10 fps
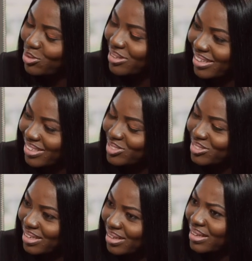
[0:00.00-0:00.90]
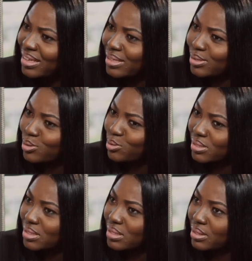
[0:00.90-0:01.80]
Okay, okay. So
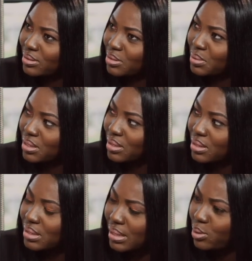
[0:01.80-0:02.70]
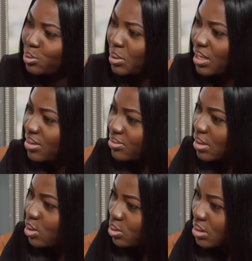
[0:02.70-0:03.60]
this tells me that Tullow will be here for
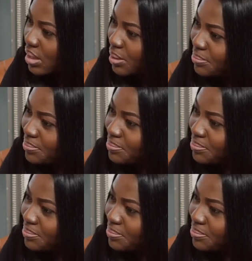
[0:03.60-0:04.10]
a long time.